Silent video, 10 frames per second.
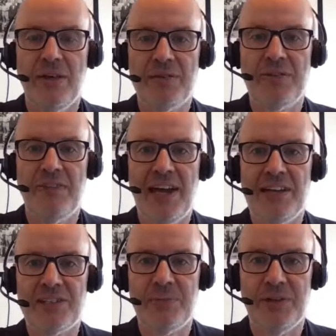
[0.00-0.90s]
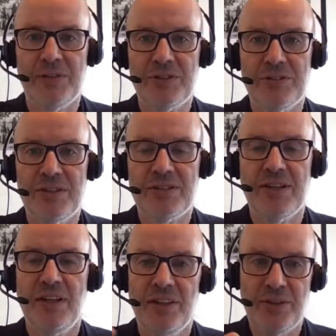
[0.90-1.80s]
of surveillance laboratories
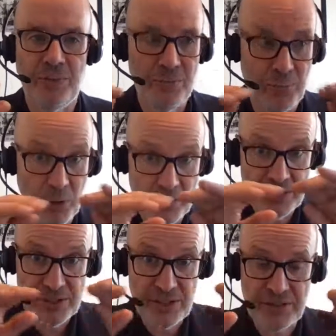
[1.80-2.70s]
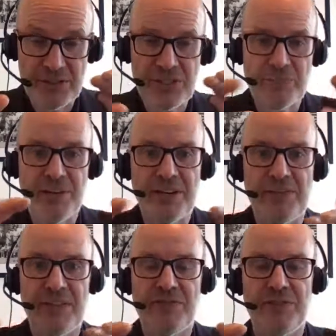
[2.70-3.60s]
that monitor the spread of
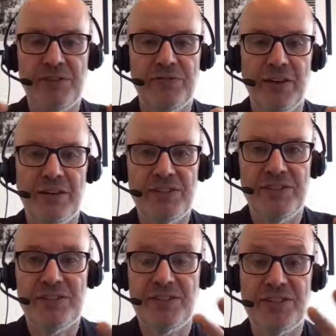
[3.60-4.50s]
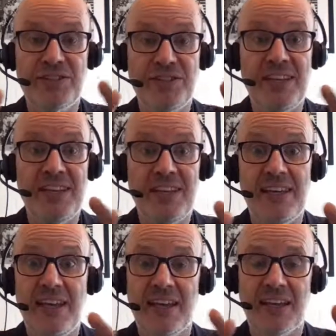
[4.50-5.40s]
these flu viruses to see,